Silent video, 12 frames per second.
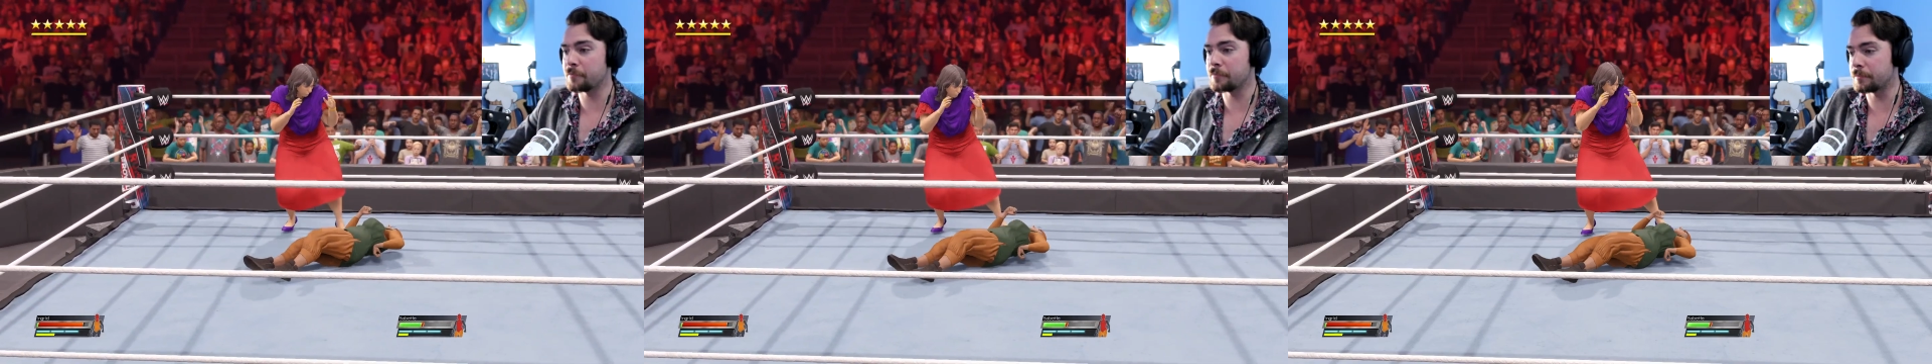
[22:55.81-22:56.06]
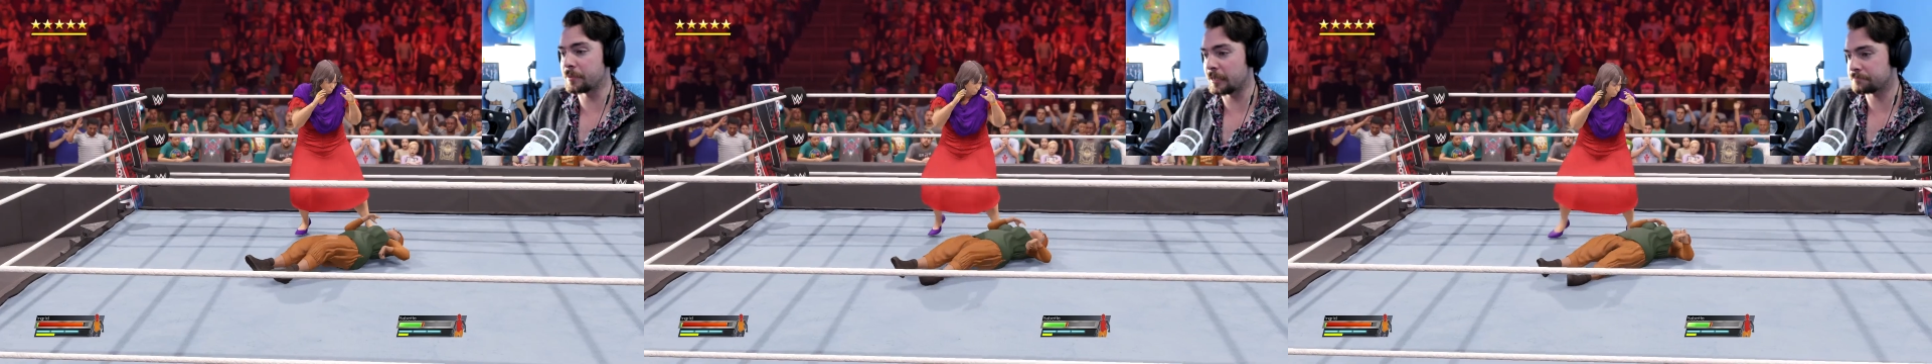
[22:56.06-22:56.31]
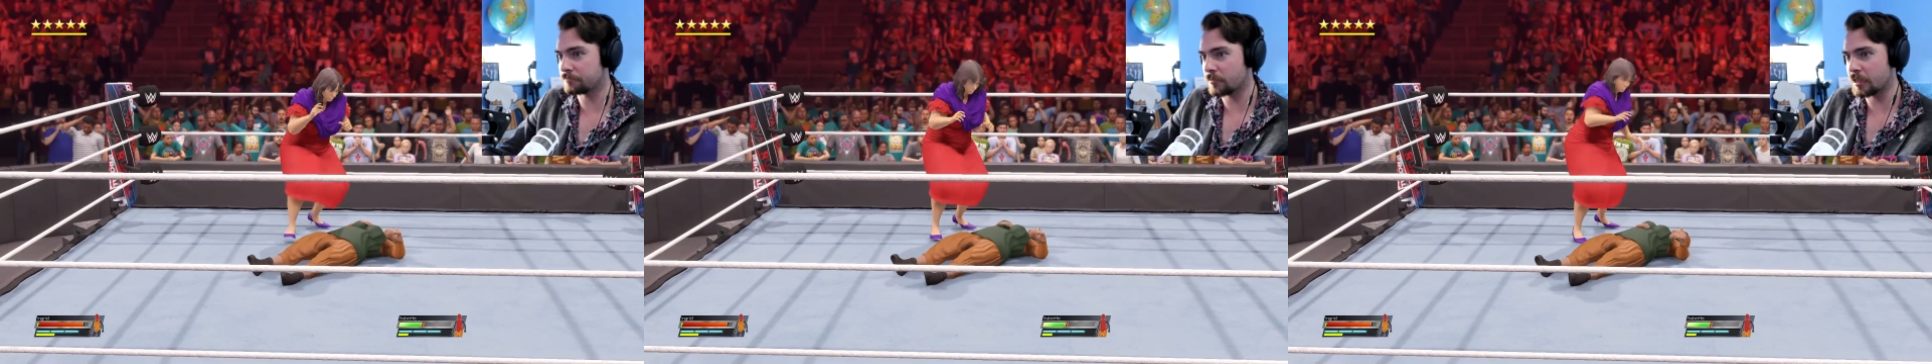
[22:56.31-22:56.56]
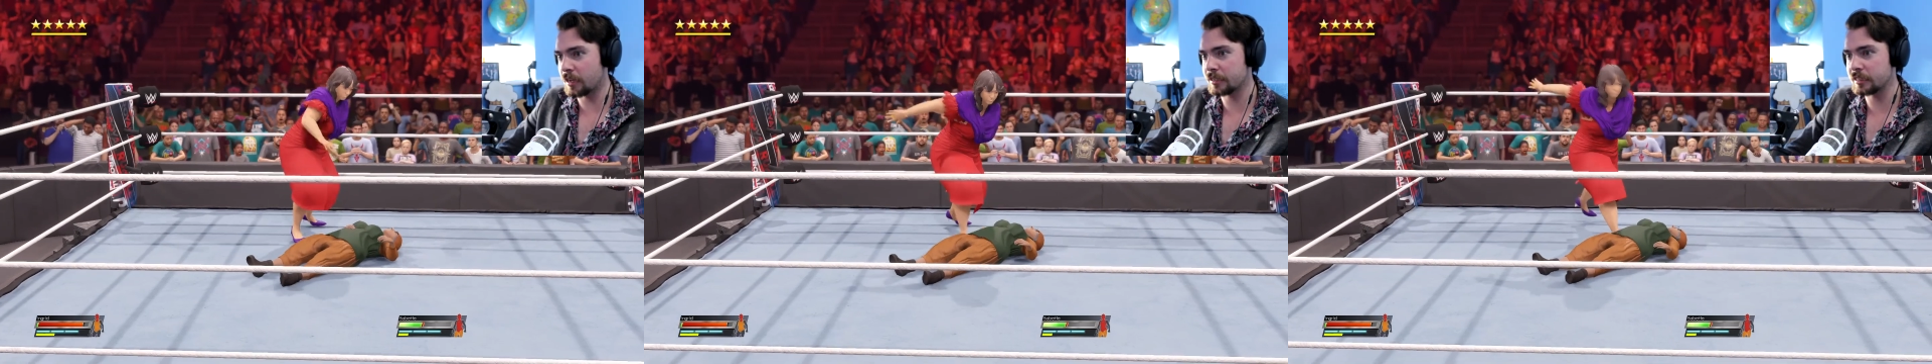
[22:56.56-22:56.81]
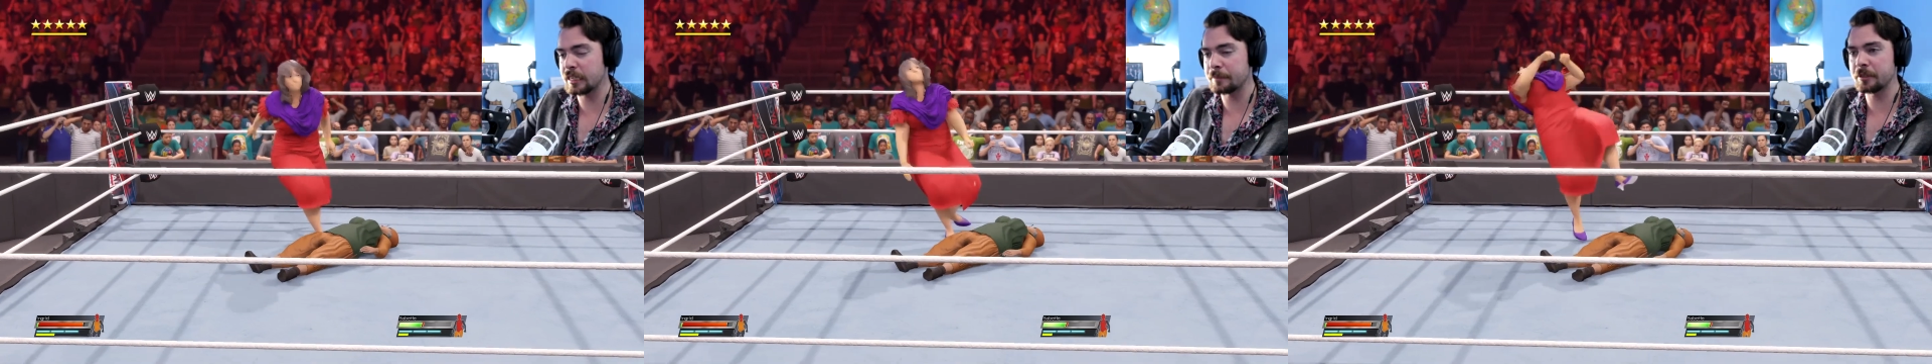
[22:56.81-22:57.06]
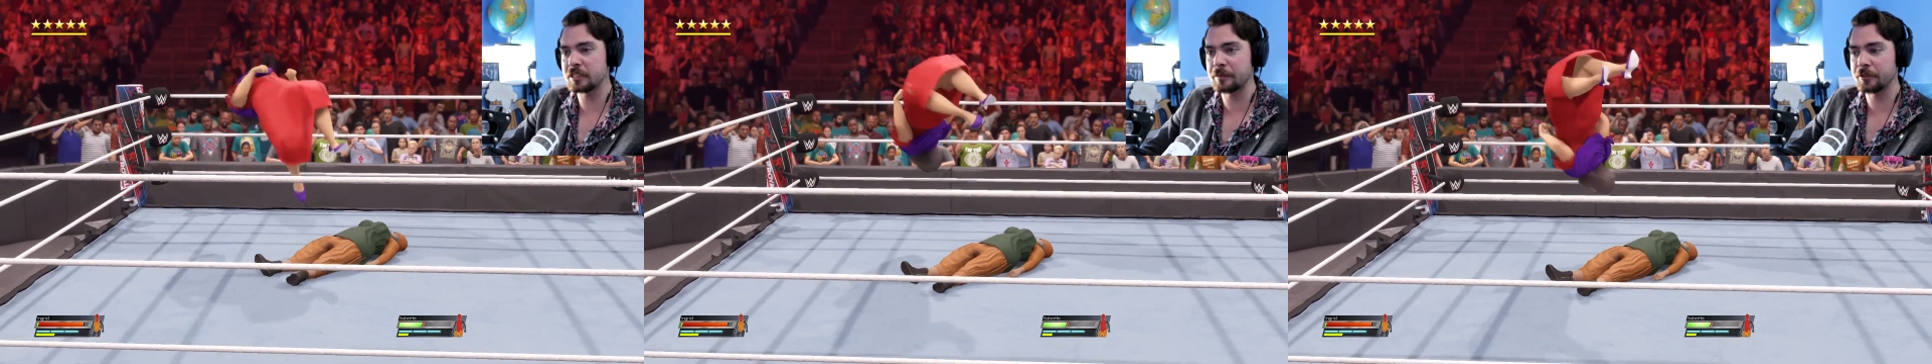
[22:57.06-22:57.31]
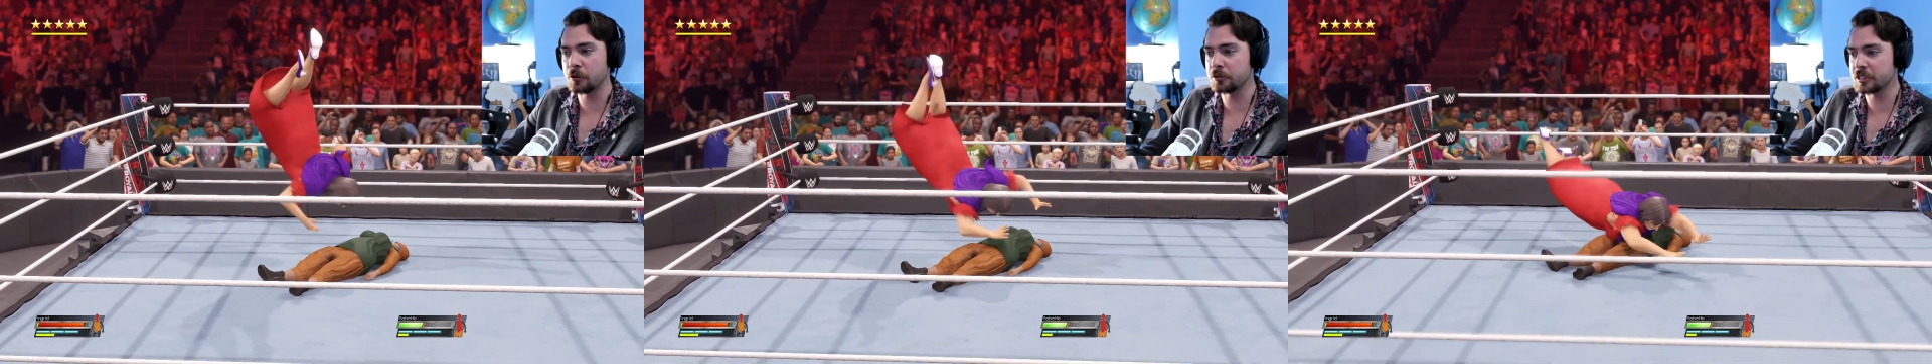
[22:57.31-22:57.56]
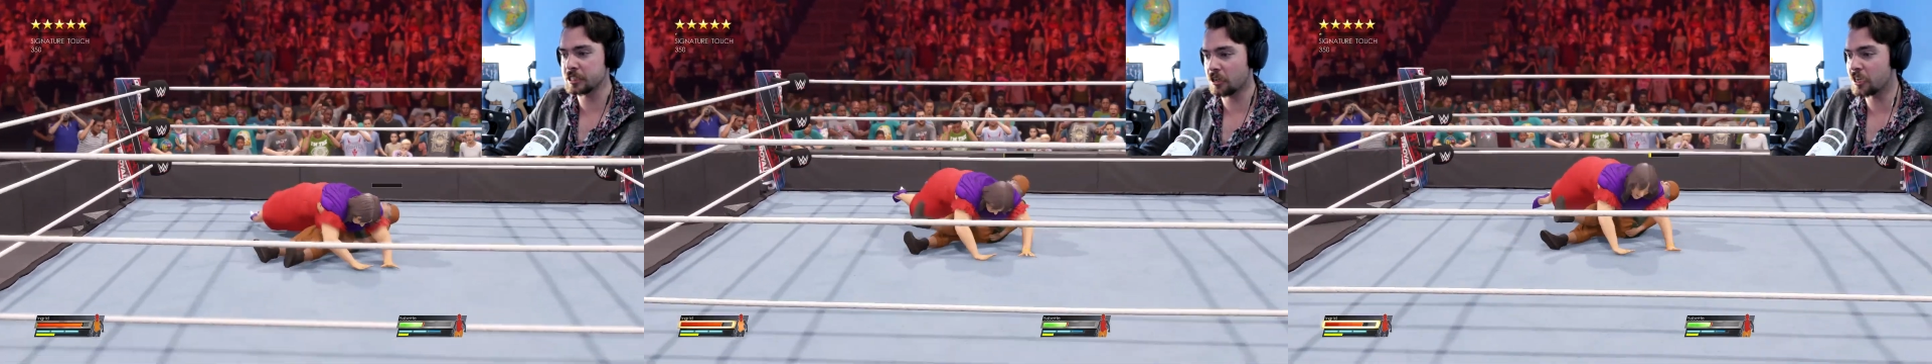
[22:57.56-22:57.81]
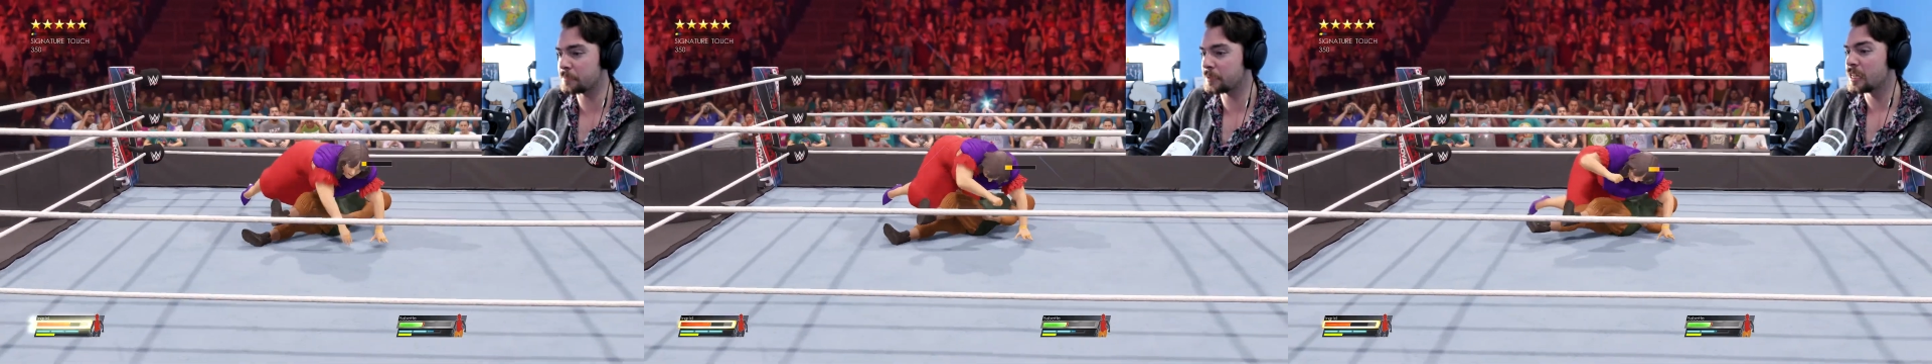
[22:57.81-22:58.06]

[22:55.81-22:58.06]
Babette. Clearly building up the audience hype.